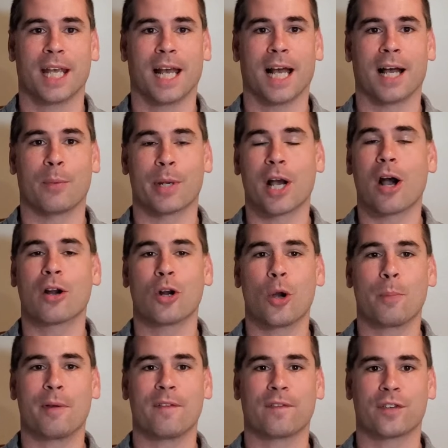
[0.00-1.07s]
Uh, we are
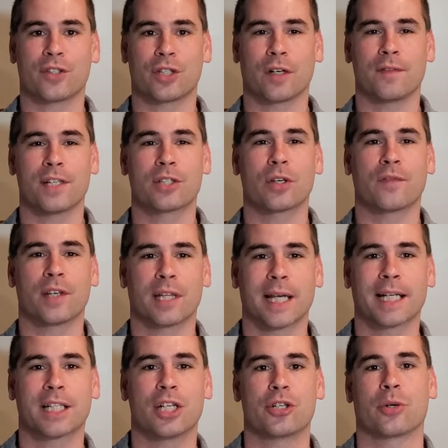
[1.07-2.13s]
open for service, so if you'd
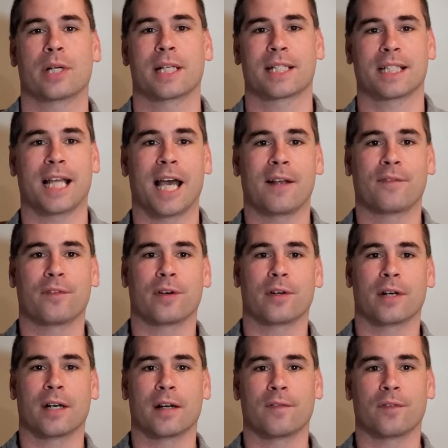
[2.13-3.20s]
like to join us live
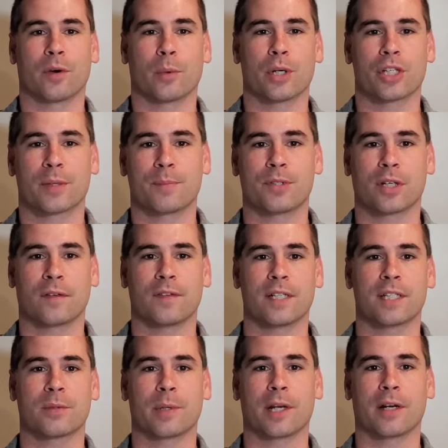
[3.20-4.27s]
for uh, for a worship
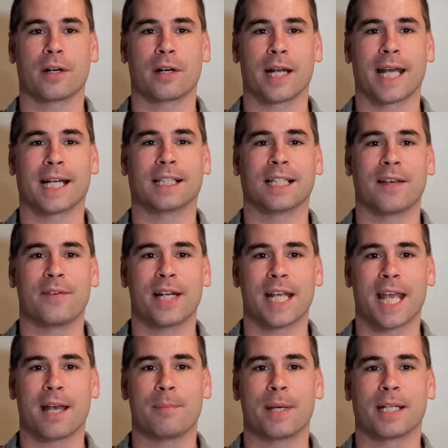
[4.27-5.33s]
service, we are at 11
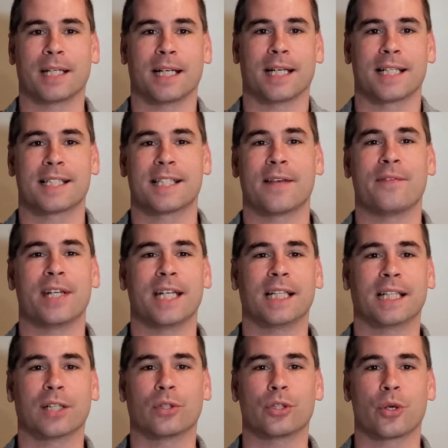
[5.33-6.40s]
a.m. at uh, 70
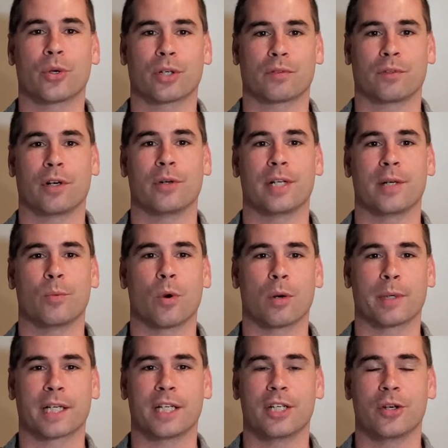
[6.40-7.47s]
Little York Road in
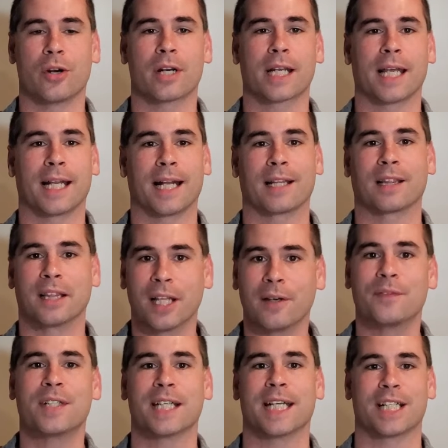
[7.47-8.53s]
Warwick, New York, and I'd
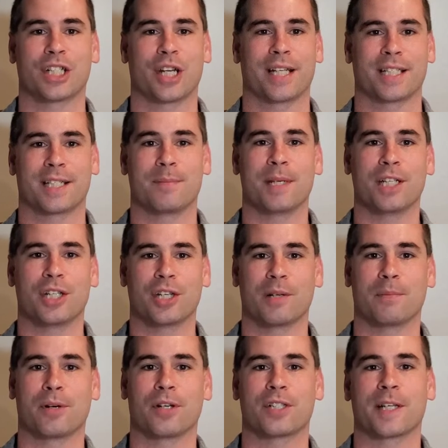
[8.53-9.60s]
love to get a chance to meet you in
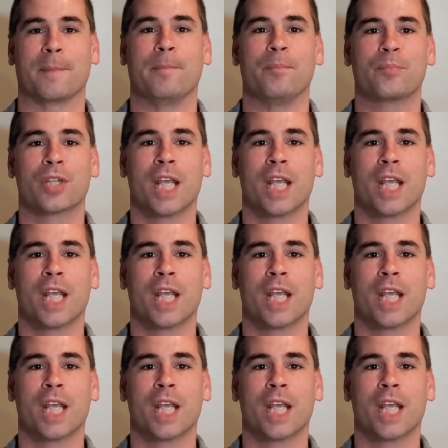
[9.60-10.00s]
person.